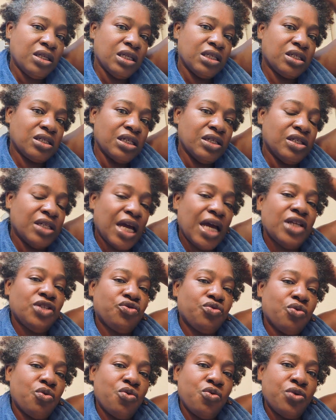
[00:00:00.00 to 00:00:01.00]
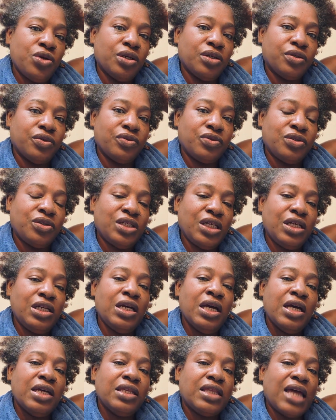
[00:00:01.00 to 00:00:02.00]
it's the natural oils.
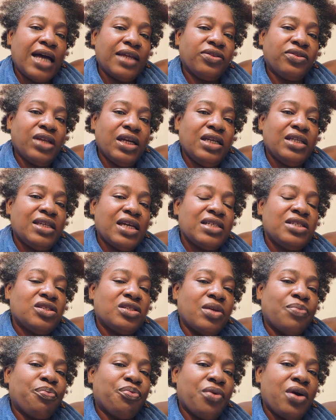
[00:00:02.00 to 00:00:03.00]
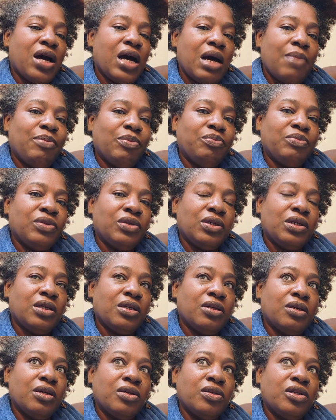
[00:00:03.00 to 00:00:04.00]
See, I think that's the problem,
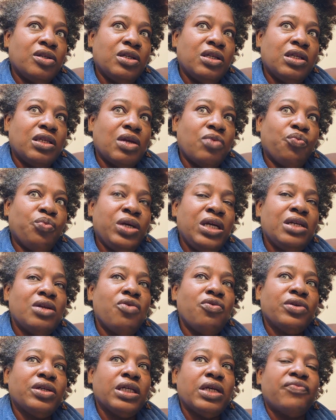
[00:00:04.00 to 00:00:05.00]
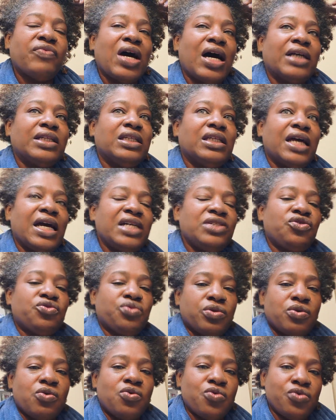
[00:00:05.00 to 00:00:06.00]
that we don't give our
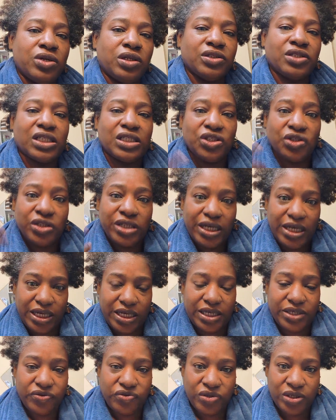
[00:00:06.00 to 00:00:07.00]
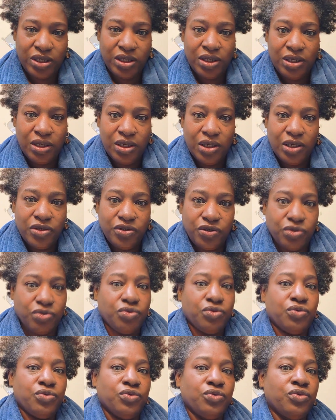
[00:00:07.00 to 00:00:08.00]
natural oils a chance
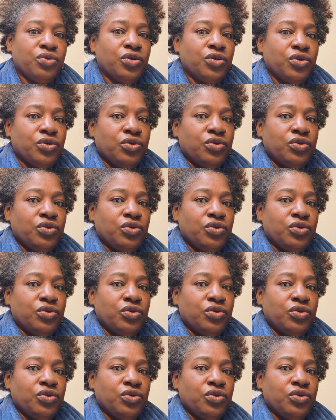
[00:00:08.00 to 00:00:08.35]
to,